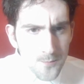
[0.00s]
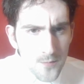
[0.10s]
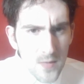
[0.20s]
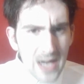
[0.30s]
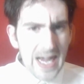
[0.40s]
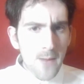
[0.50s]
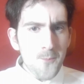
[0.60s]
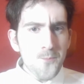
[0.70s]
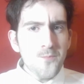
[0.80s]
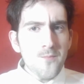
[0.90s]
Okay.
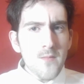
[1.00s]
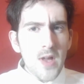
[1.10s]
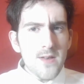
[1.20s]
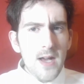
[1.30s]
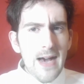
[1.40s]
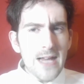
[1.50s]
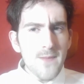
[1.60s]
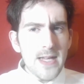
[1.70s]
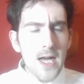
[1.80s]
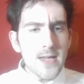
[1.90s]
So, as
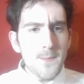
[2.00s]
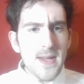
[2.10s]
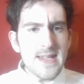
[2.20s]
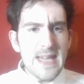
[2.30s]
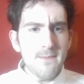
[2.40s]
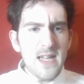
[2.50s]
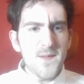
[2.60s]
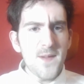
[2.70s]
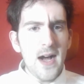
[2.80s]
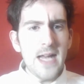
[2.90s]
we know, there have been
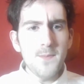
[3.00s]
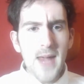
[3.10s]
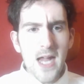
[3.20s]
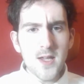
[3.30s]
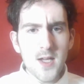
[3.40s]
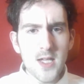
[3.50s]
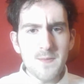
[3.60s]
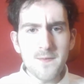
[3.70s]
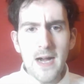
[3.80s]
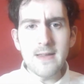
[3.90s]
75 victors
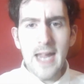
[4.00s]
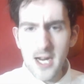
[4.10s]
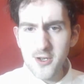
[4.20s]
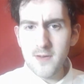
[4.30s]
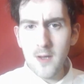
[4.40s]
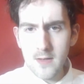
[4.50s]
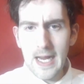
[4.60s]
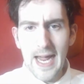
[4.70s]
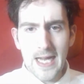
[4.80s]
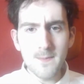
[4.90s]
throughout the history of the Hunger
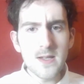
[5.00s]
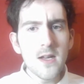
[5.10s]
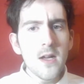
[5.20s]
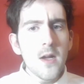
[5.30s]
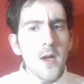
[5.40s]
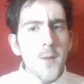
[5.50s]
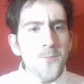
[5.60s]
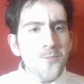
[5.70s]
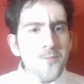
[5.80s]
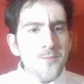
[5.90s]
Games.
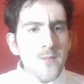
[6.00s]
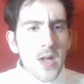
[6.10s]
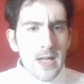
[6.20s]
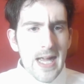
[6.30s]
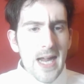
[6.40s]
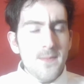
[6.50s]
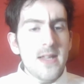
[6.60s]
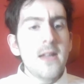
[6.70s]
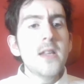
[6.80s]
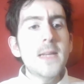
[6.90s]

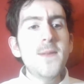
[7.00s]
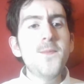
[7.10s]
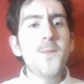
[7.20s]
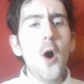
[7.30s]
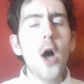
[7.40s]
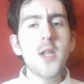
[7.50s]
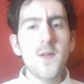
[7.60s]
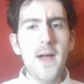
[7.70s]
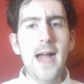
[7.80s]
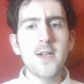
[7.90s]
So, before the
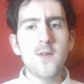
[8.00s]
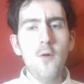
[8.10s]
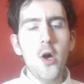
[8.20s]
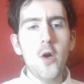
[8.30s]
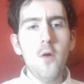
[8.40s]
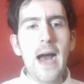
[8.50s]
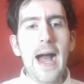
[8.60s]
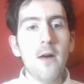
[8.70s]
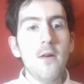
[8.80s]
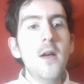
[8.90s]
third quarter
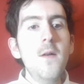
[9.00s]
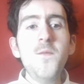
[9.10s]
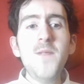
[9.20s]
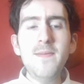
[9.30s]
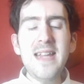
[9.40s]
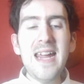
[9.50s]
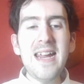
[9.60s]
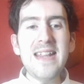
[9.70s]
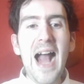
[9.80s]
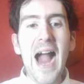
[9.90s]
quell,
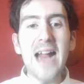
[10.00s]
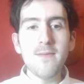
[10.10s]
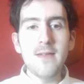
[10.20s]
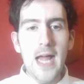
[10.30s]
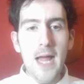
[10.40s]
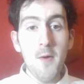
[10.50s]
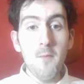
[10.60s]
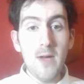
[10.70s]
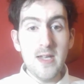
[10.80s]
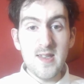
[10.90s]
59 of them
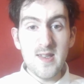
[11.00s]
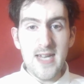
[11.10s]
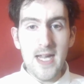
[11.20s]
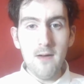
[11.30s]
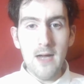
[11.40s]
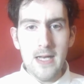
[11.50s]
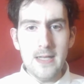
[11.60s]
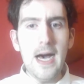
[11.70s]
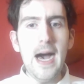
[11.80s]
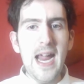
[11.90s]
were still
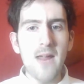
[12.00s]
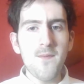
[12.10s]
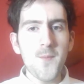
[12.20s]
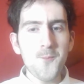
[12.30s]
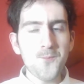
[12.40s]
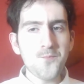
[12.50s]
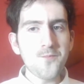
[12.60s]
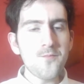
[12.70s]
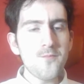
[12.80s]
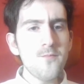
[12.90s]
alive.
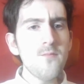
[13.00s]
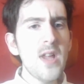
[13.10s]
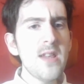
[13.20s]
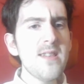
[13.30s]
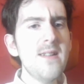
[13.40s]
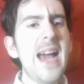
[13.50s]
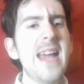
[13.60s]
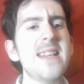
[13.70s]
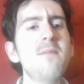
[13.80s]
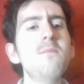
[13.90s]
So, that
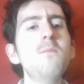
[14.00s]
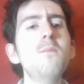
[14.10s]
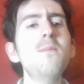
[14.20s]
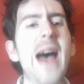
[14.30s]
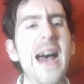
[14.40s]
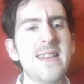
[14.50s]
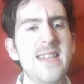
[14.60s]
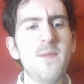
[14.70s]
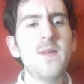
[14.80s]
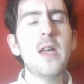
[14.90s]
is a
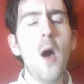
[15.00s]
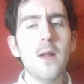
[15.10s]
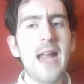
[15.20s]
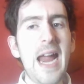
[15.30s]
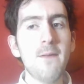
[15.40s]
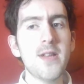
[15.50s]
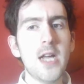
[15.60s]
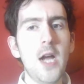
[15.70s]
massive culling to go